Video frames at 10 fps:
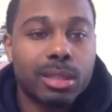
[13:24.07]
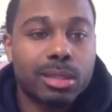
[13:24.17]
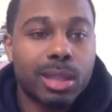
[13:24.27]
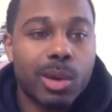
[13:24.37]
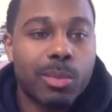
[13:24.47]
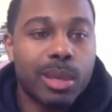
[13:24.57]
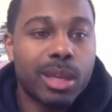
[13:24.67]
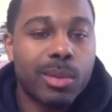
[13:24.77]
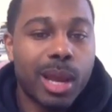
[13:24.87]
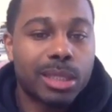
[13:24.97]
So being
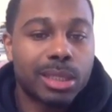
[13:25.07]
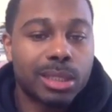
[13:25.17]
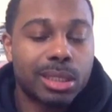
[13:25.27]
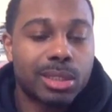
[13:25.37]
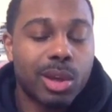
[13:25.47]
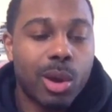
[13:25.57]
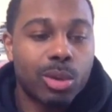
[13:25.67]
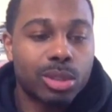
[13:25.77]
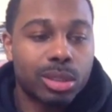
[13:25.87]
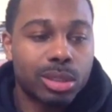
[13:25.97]
around
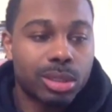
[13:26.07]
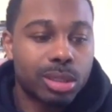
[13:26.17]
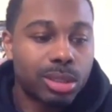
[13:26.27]
culture,